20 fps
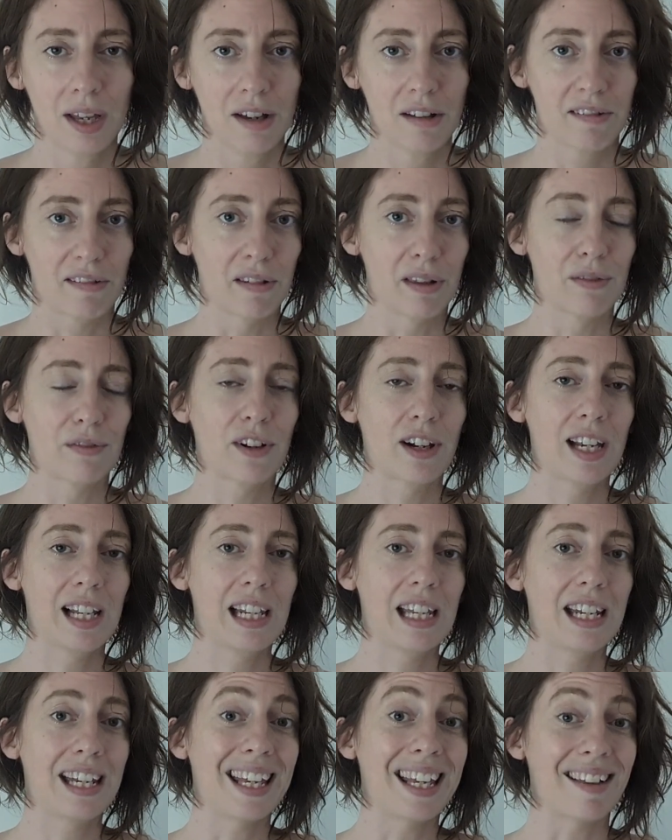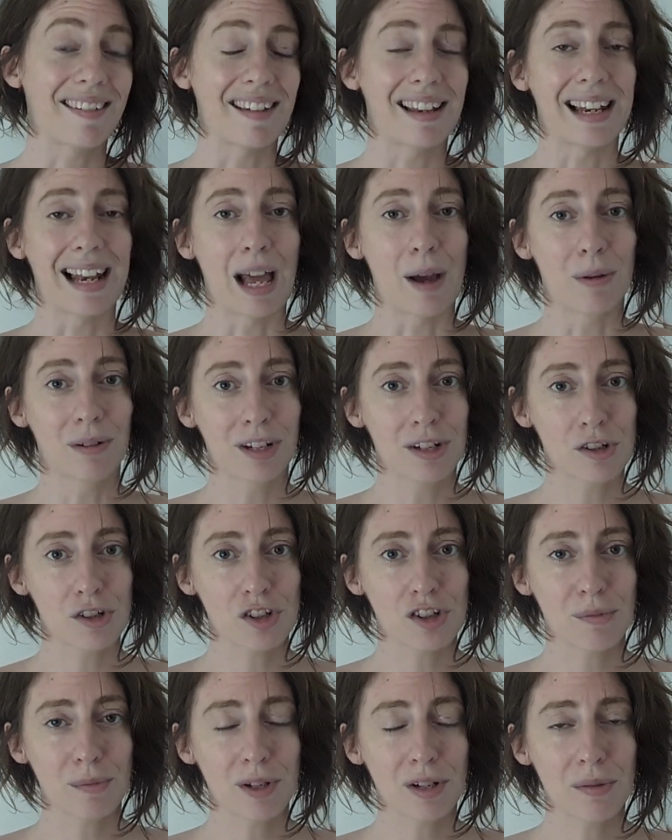So the violin is a loud
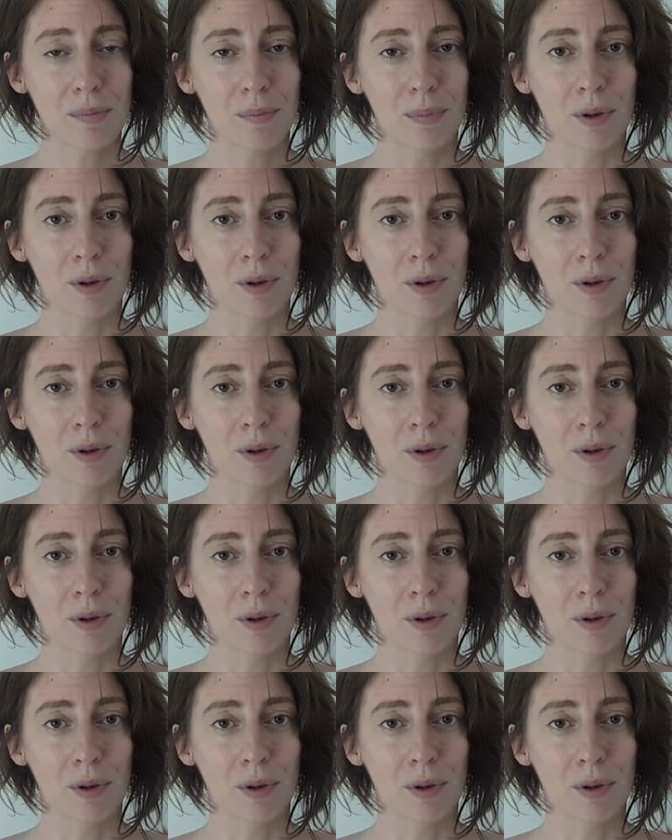instrument,